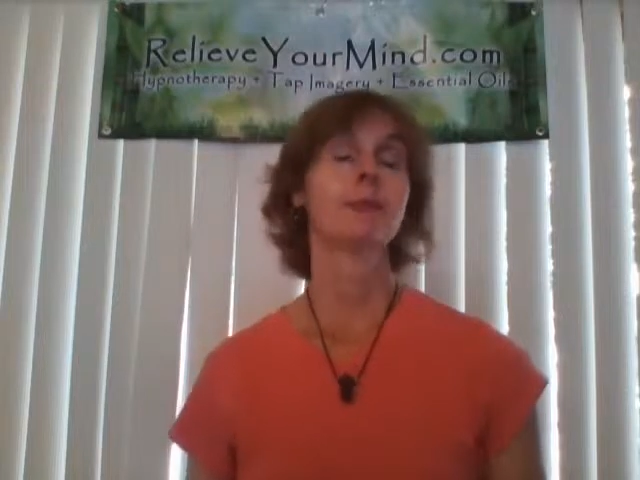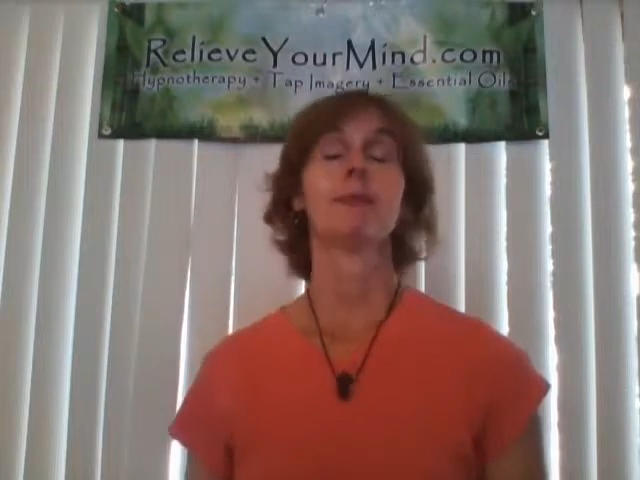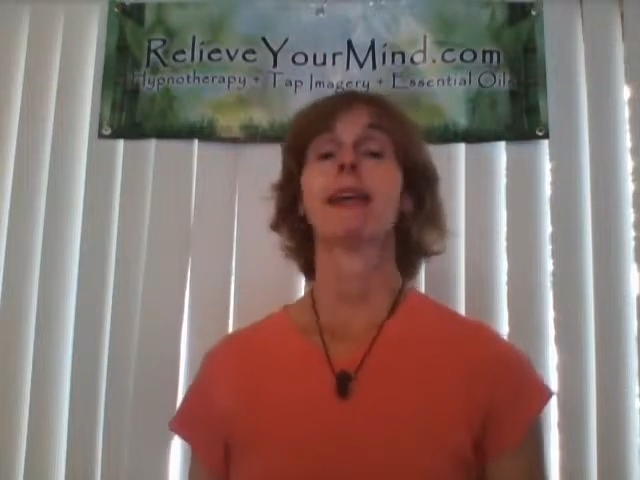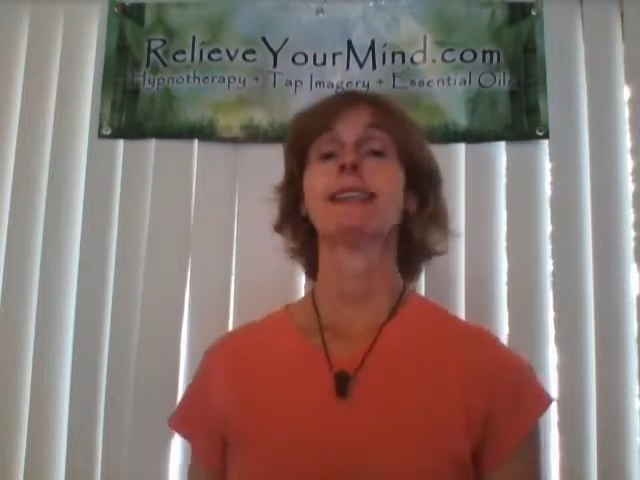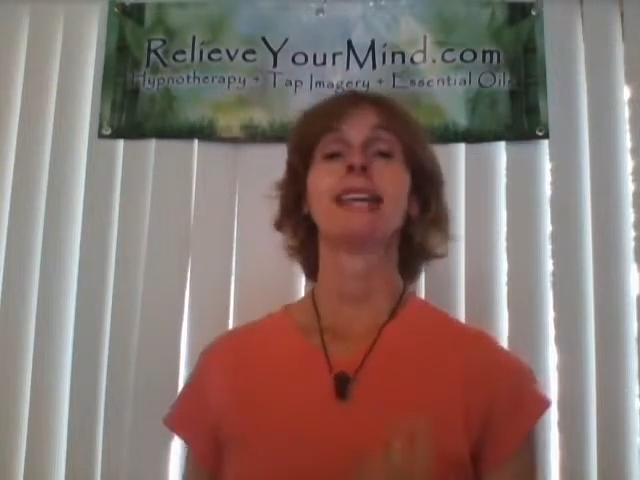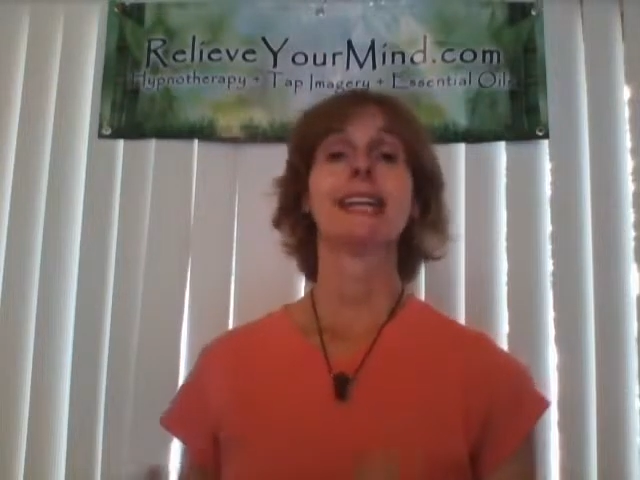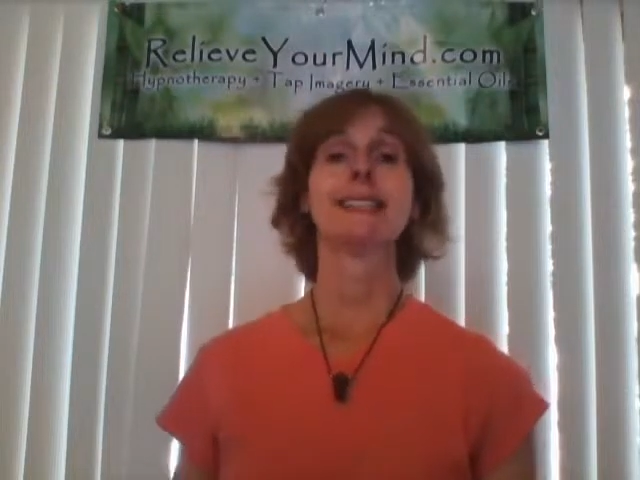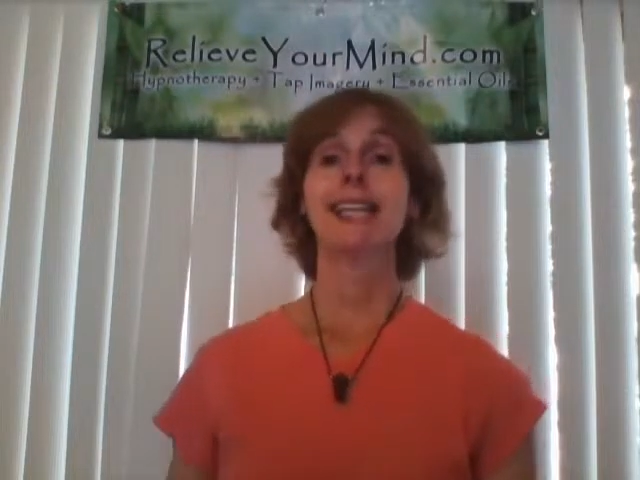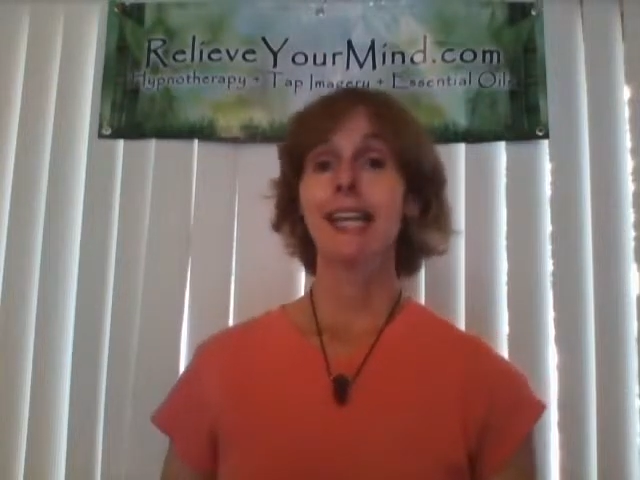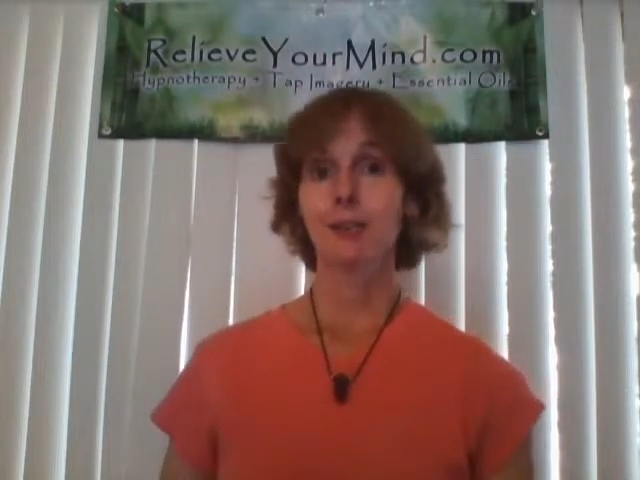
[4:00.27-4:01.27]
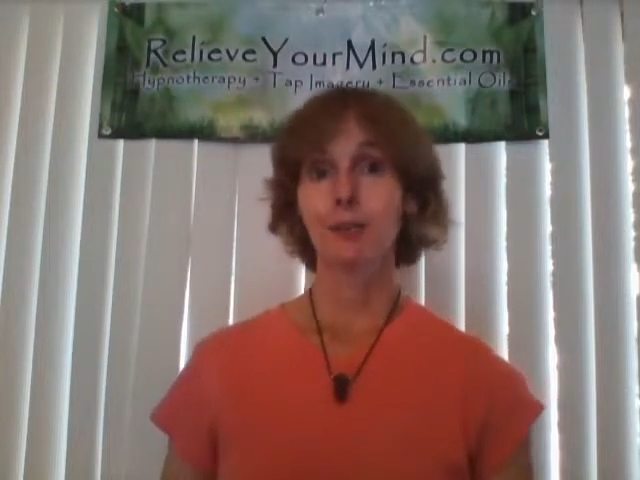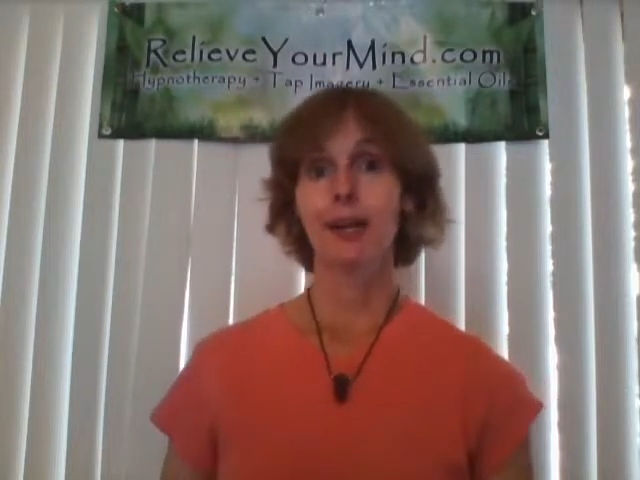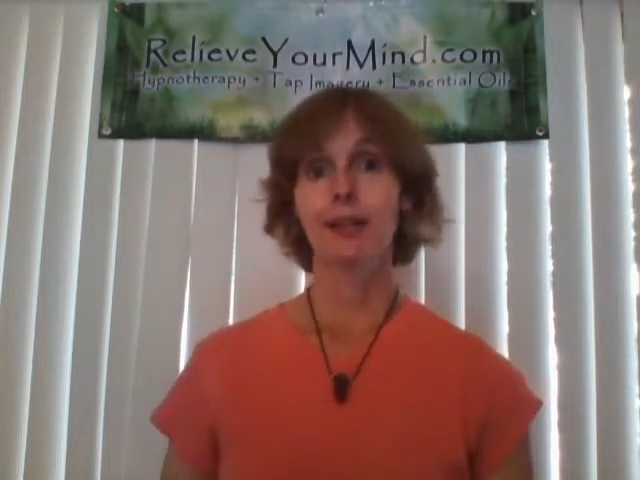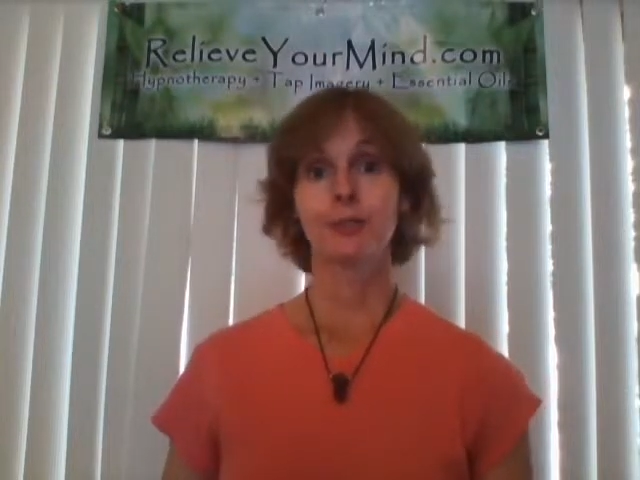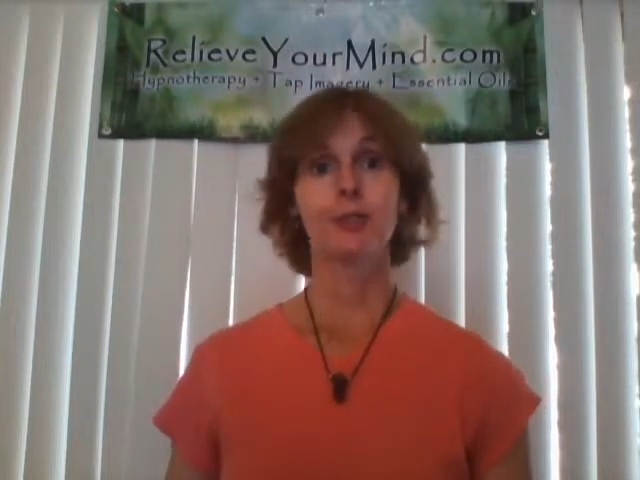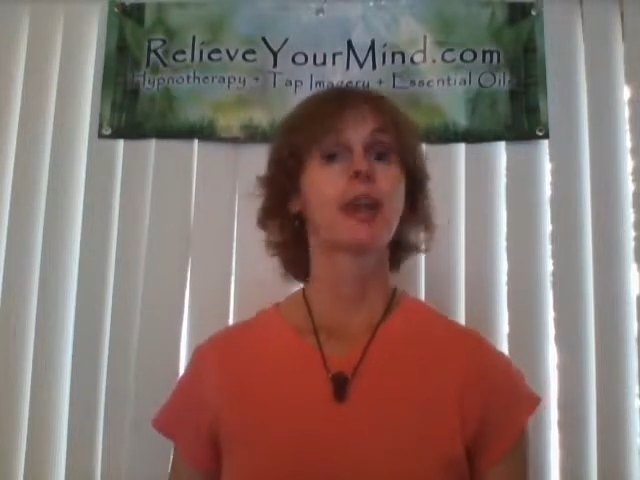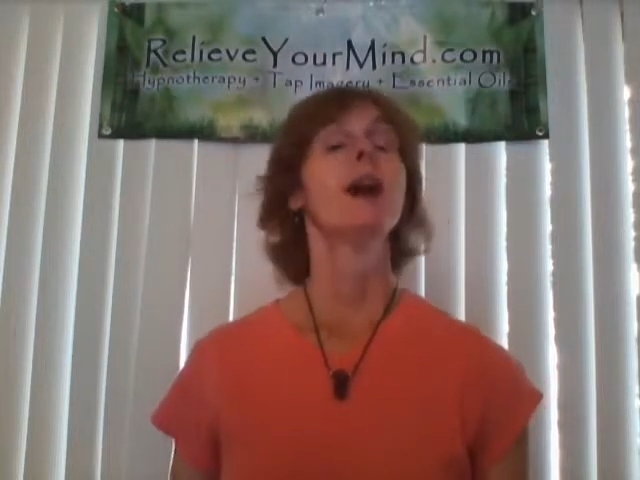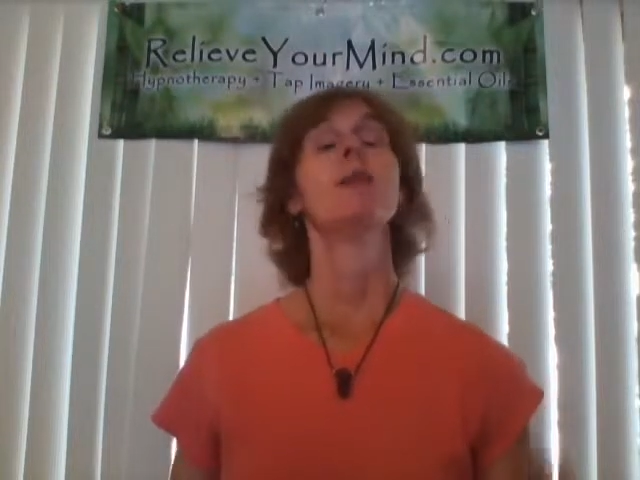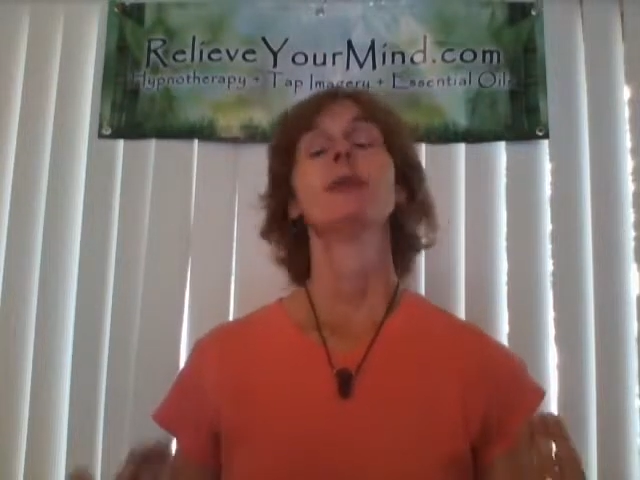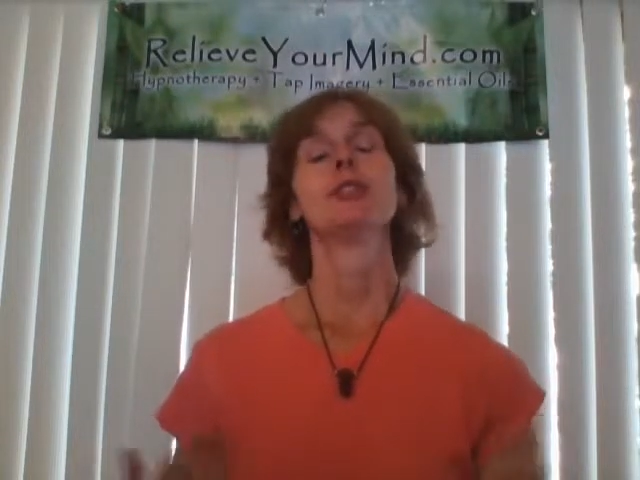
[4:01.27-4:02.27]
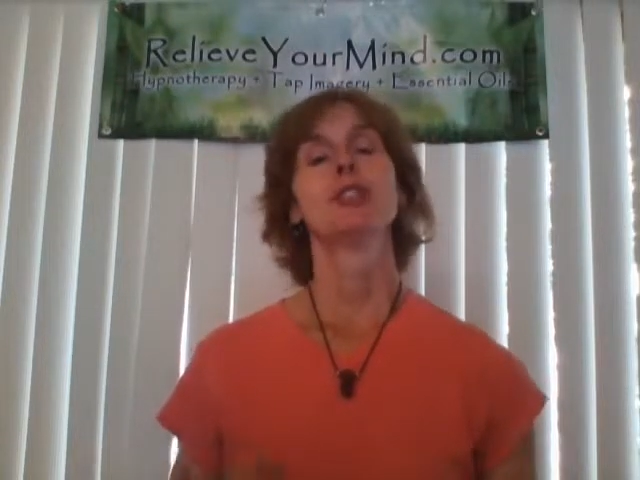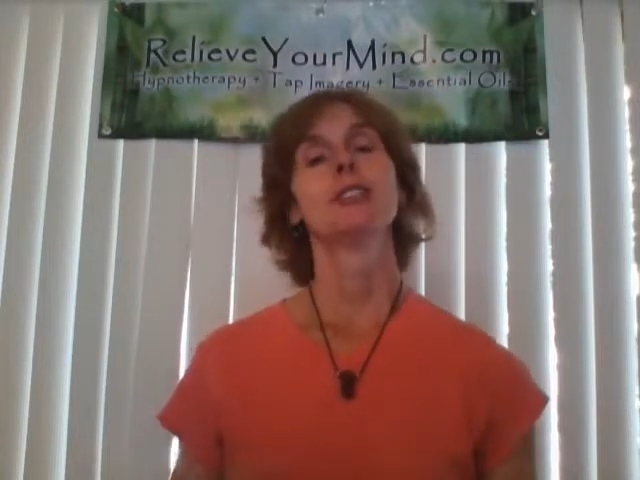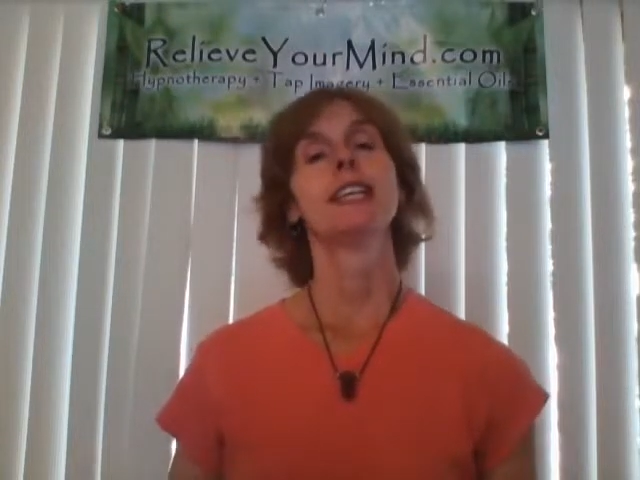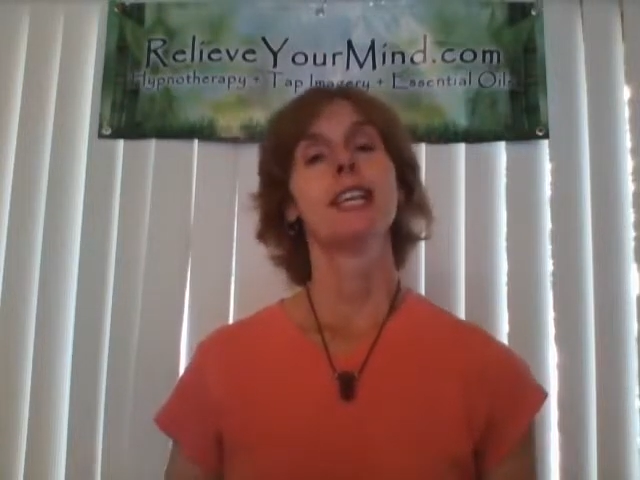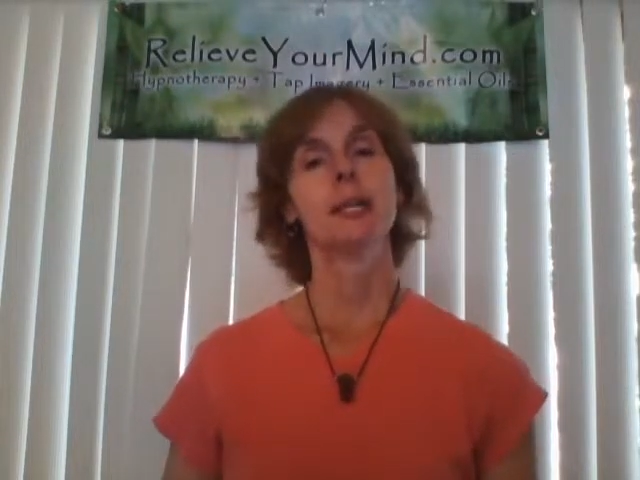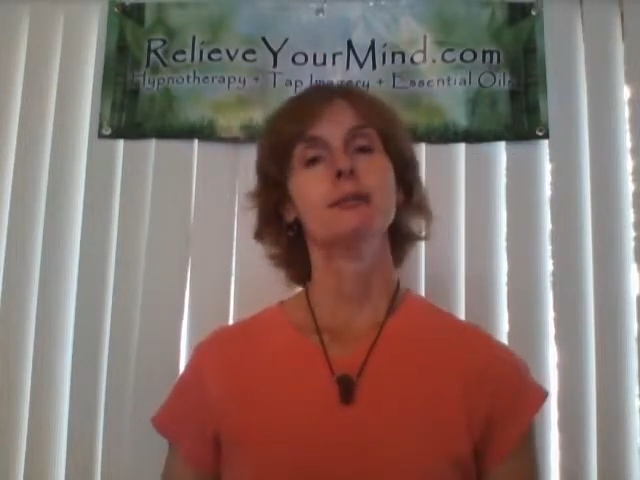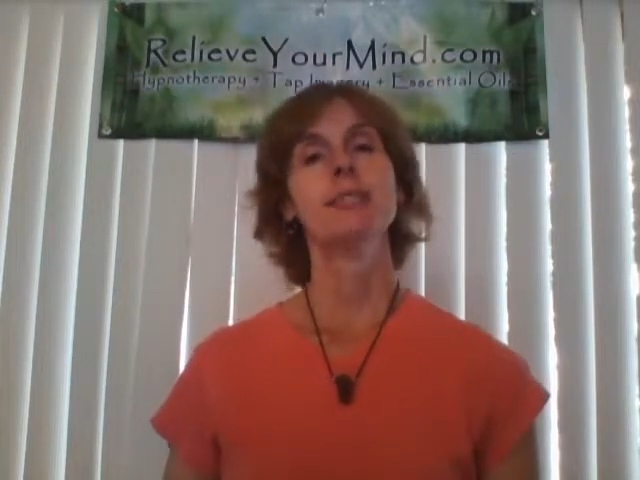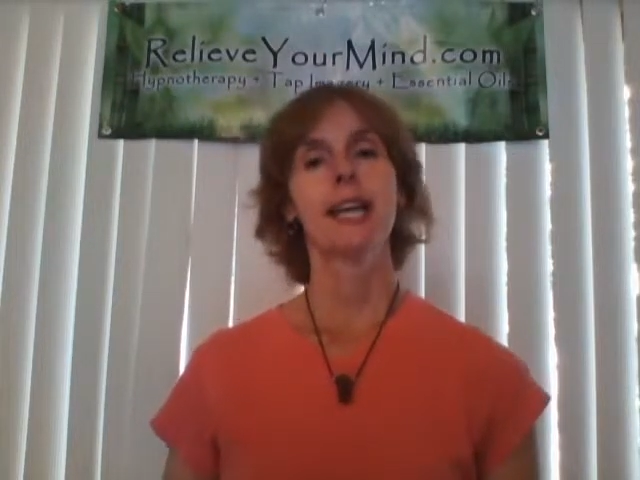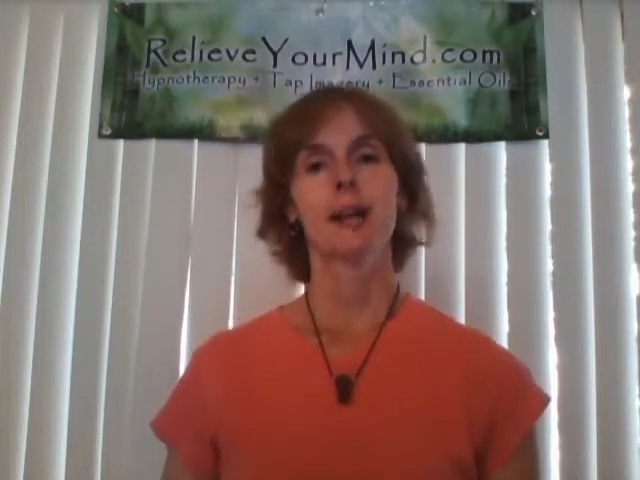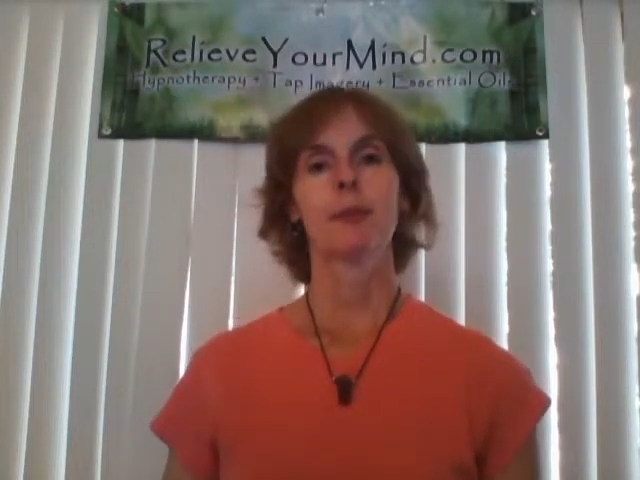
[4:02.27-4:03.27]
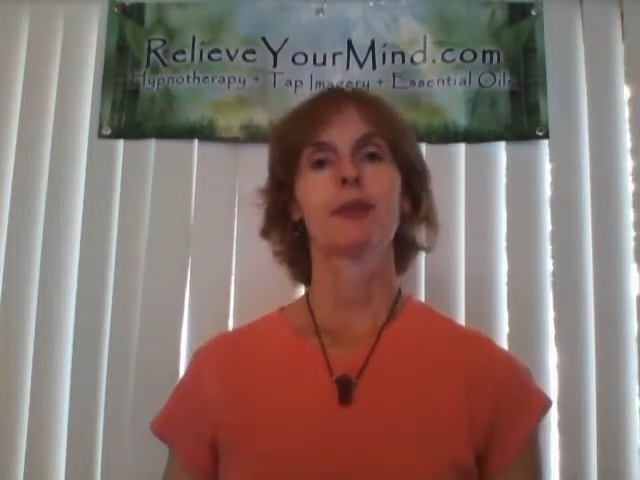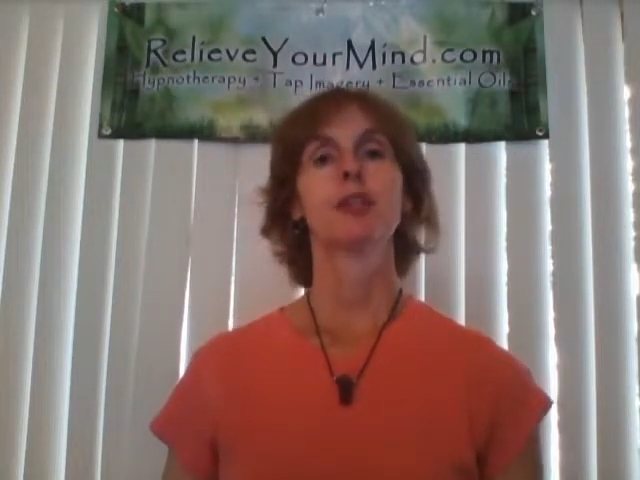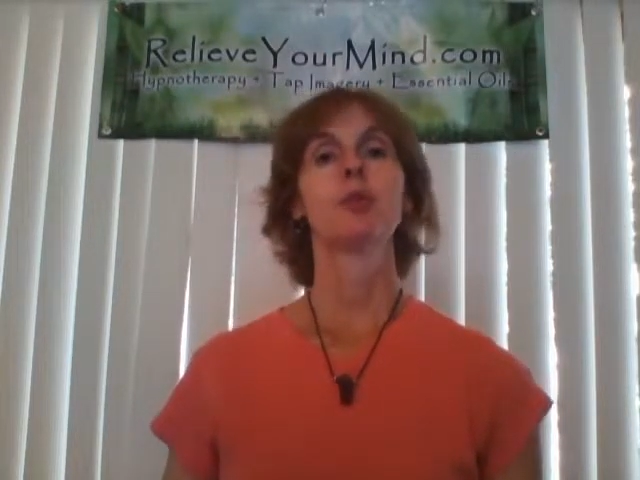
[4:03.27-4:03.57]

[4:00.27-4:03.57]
it may take 10 rounds, but just keep tapping.